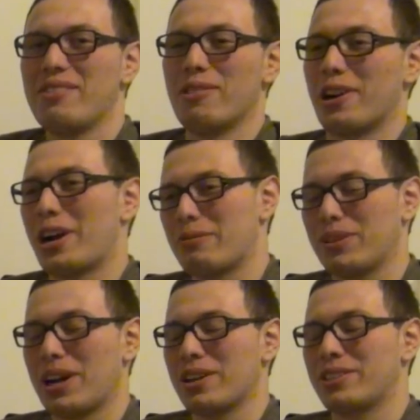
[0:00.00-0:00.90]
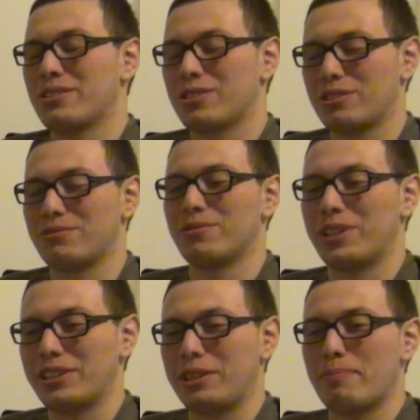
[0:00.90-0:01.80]
Where I, I sort of
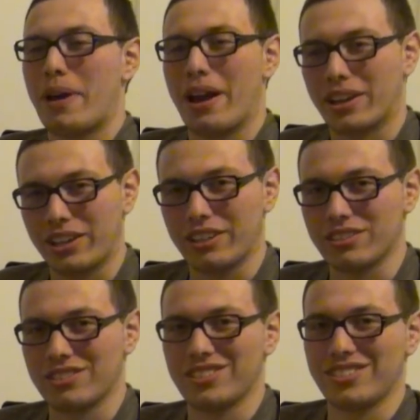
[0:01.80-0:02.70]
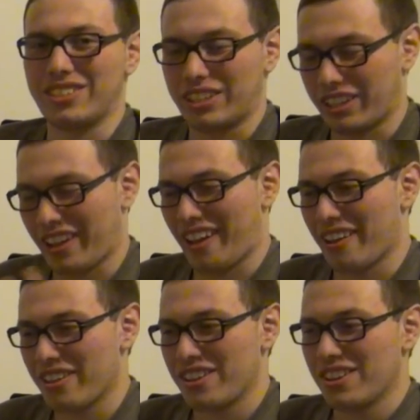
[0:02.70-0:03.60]
reel it back into the uh,
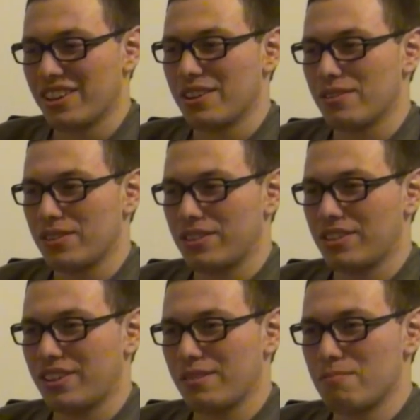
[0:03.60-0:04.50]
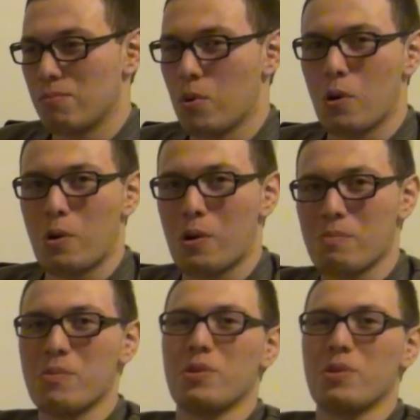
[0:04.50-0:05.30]
more,